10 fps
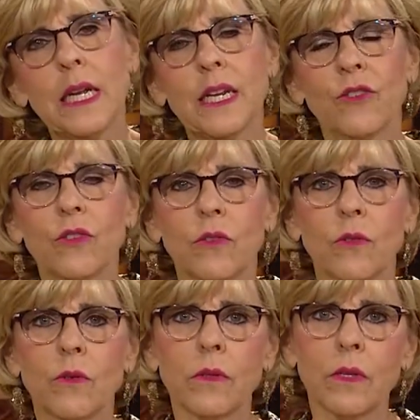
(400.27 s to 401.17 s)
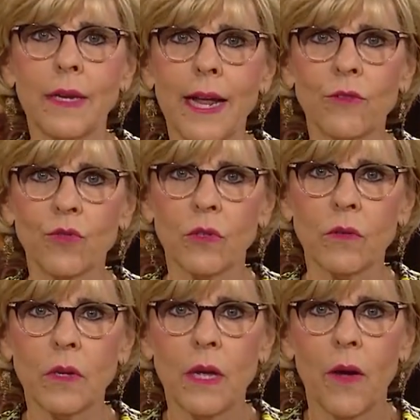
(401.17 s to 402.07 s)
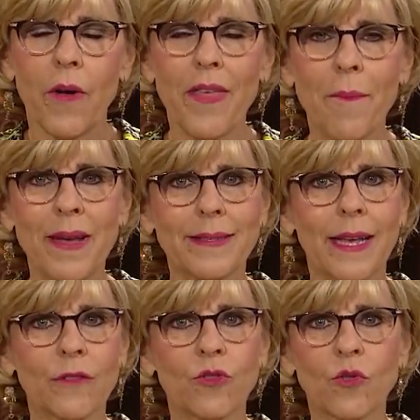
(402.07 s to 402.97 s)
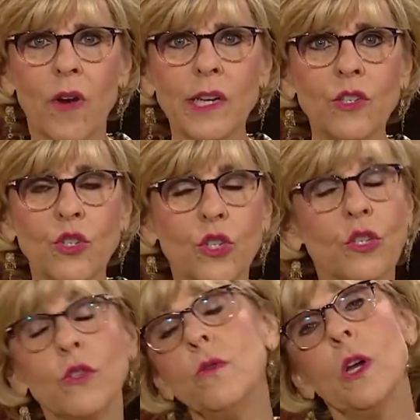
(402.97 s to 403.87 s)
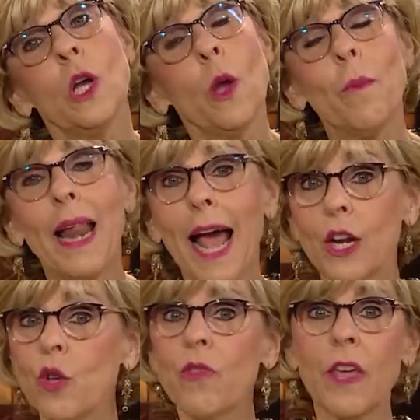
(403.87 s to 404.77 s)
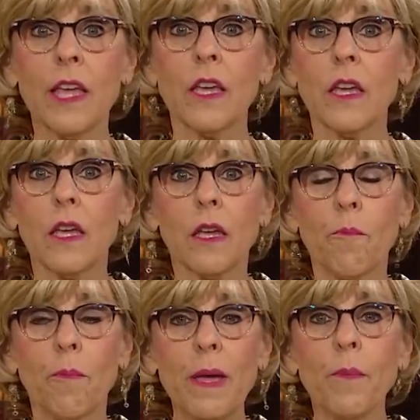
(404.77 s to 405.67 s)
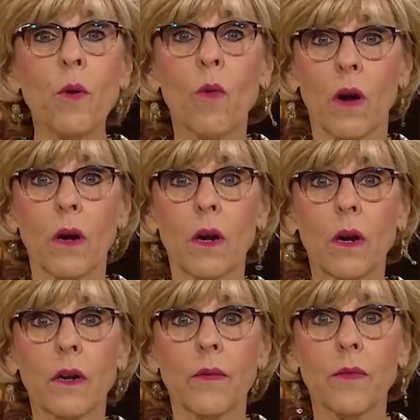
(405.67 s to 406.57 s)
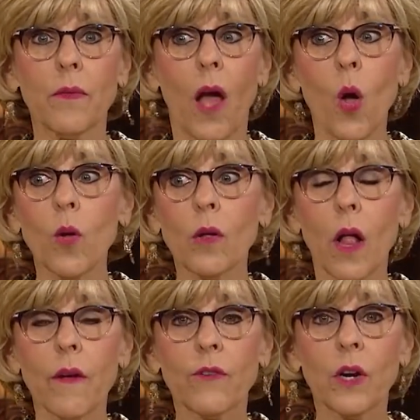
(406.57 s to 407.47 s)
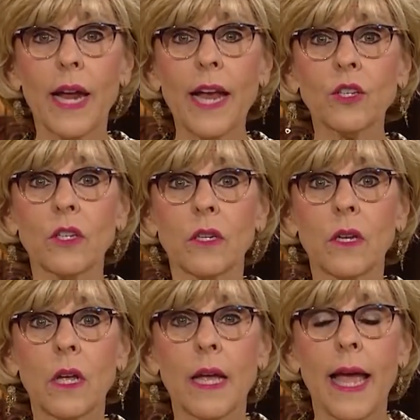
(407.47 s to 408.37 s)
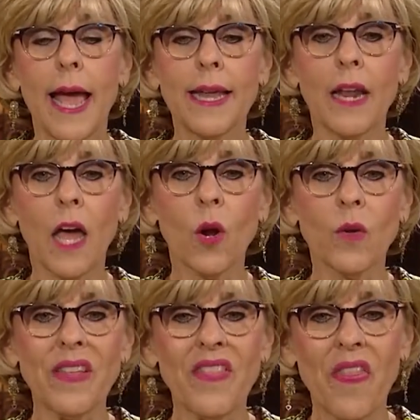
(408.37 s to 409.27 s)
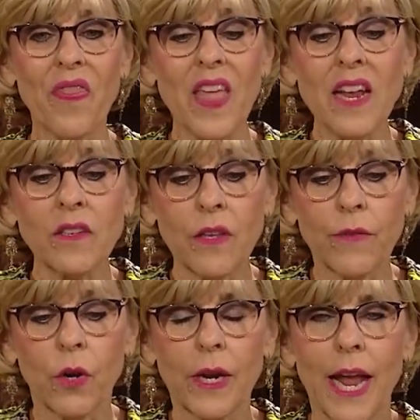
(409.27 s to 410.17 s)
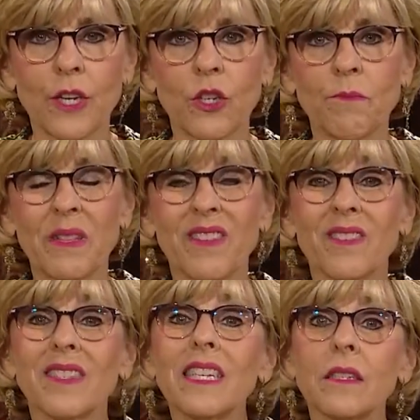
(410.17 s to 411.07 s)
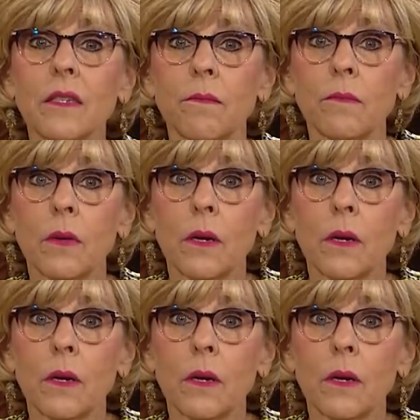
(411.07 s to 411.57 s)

into the natural. Well, that may sound strange to you, but how do you think people were, the whole of creation? And not only the things of creation, but the system,